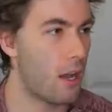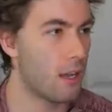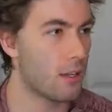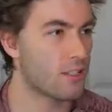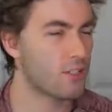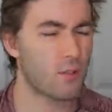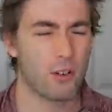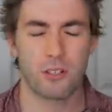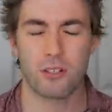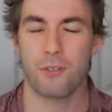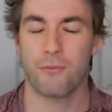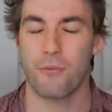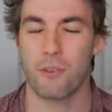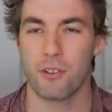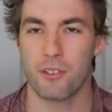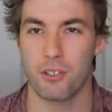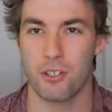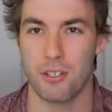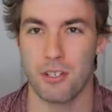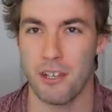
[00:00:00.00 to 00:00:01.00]
structure
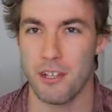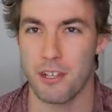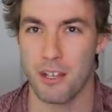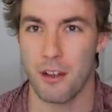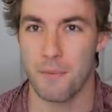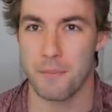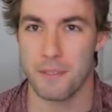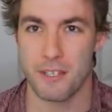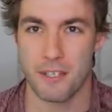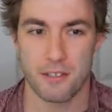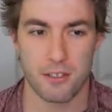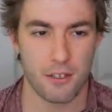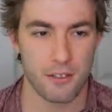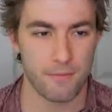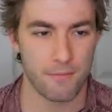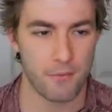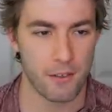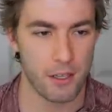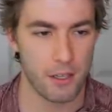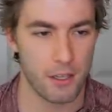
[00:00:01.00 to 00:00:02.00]
function
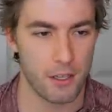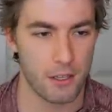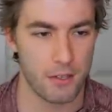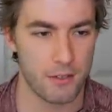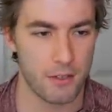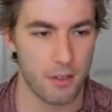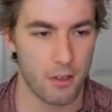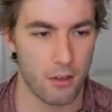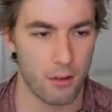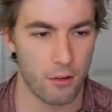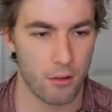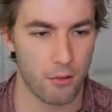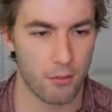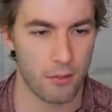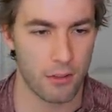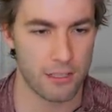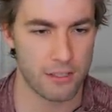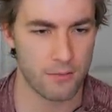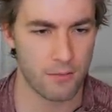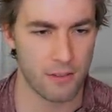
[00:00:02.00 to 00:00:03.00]
decomposition. So
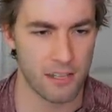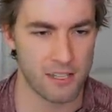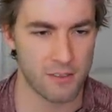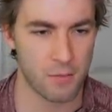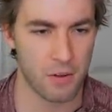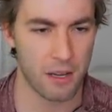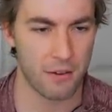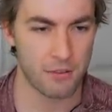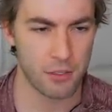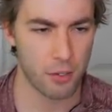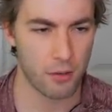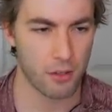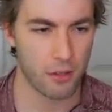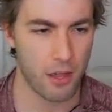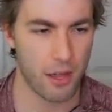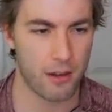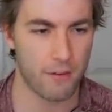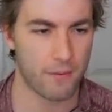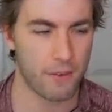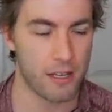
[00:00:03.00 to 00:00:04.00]
that's why I've showed a
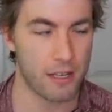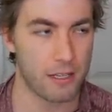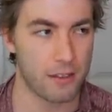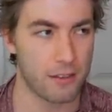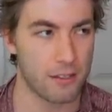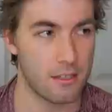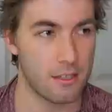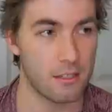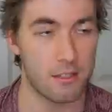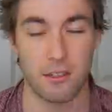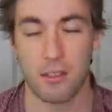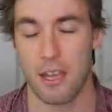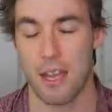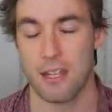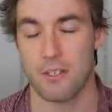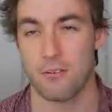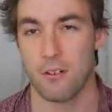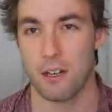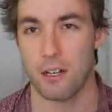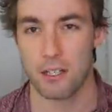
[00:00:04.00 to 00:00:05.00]
lot of like the
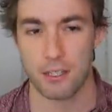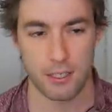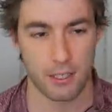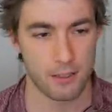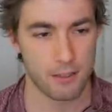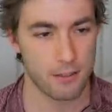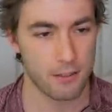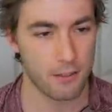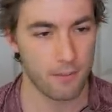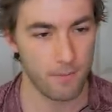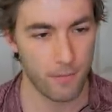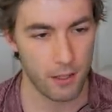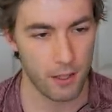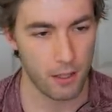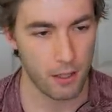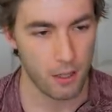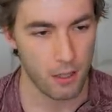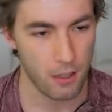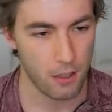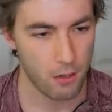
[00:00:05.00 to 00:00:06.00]
hadronic tensor.
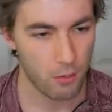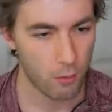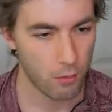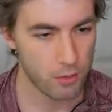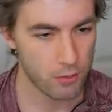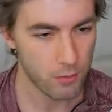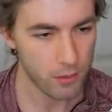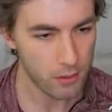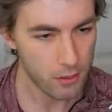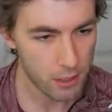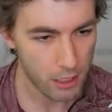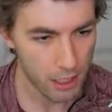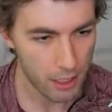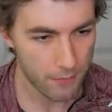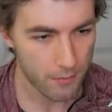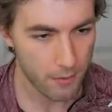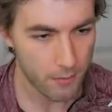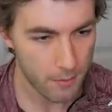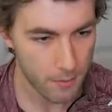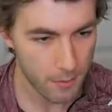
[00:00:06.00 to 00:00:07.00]
Was wondering
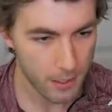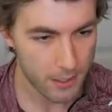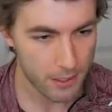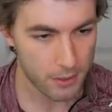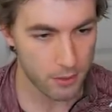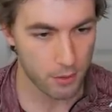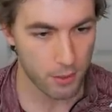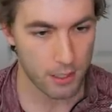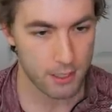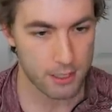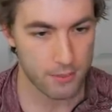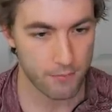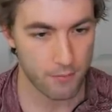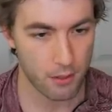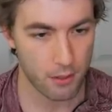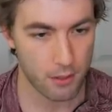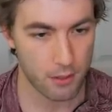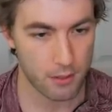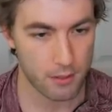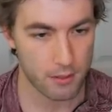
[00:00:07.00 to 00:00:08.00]
if the momentum
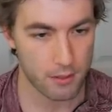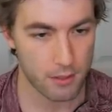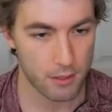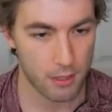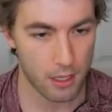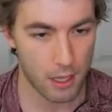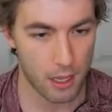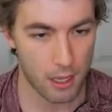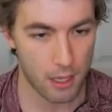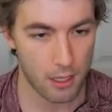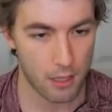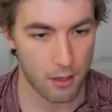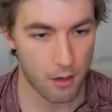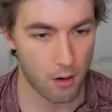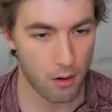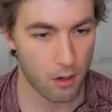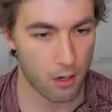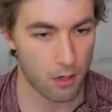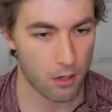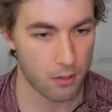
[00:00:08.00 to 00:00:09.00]
transfers
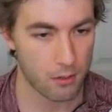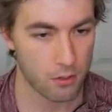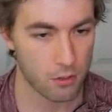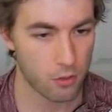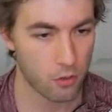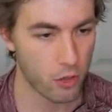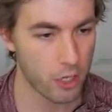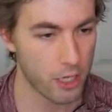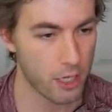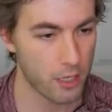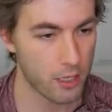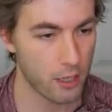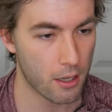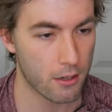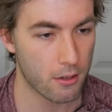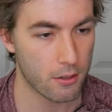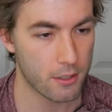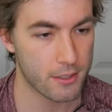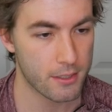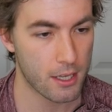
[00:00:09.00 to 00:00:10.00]
are treated
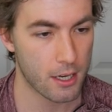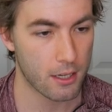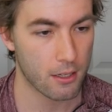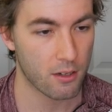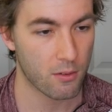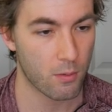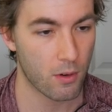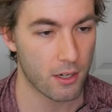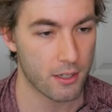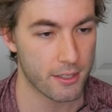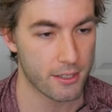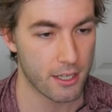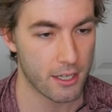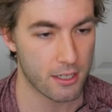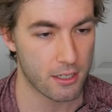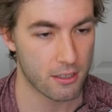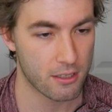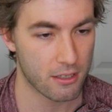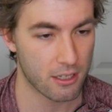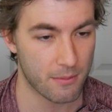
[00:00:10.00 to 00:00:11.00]
under a second
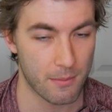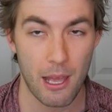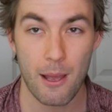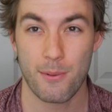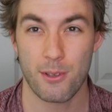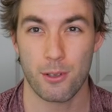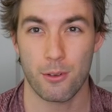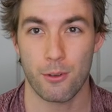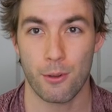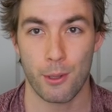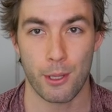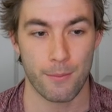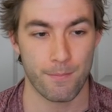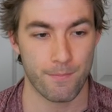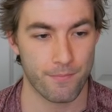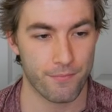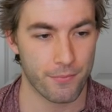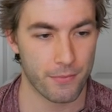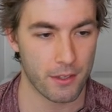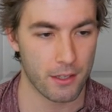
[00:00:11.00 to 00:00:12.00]
quantization scheme. Absolutely.
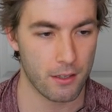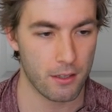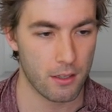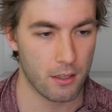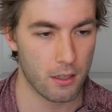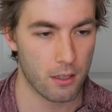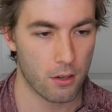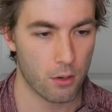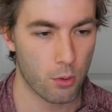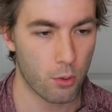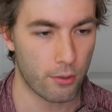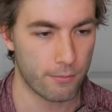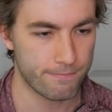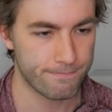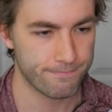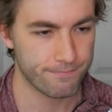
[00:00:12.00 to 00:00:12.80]
Cool.